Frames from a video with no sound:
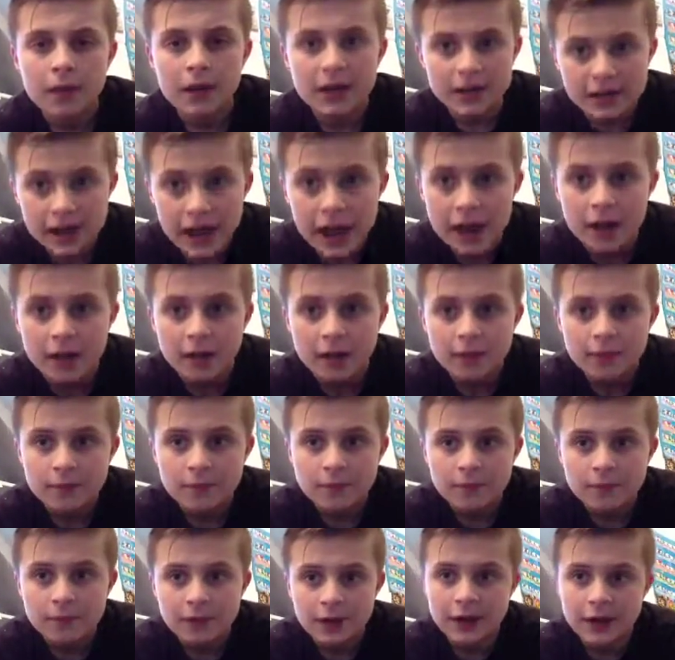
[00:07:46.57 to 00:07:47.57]
And yeah,
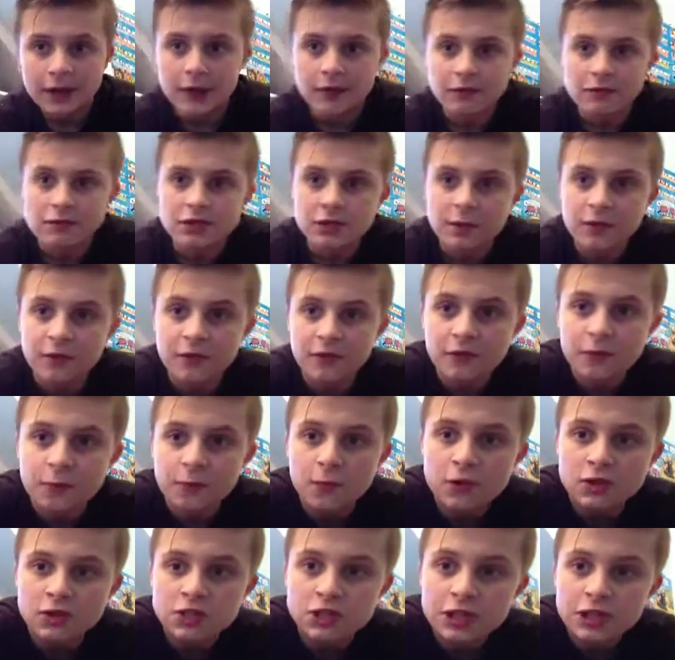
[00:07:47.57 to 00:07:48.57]
thank you ever so much for
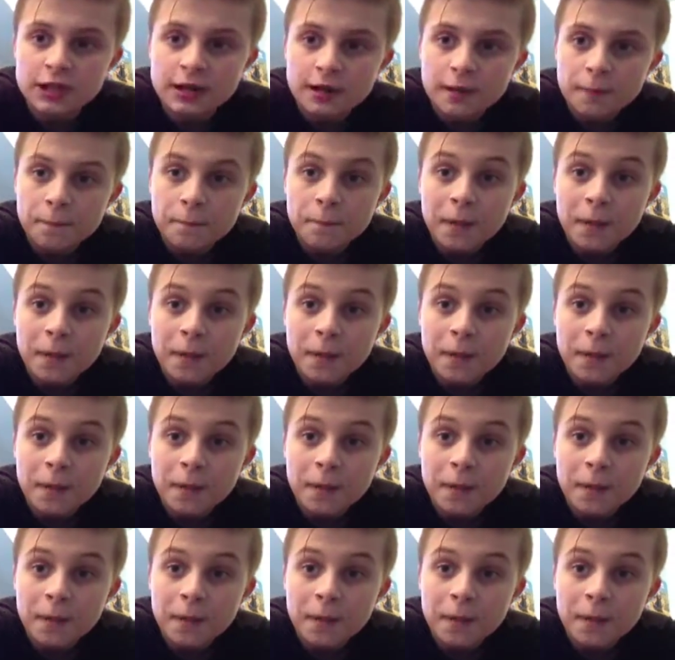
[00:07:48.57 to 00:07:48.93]
watching.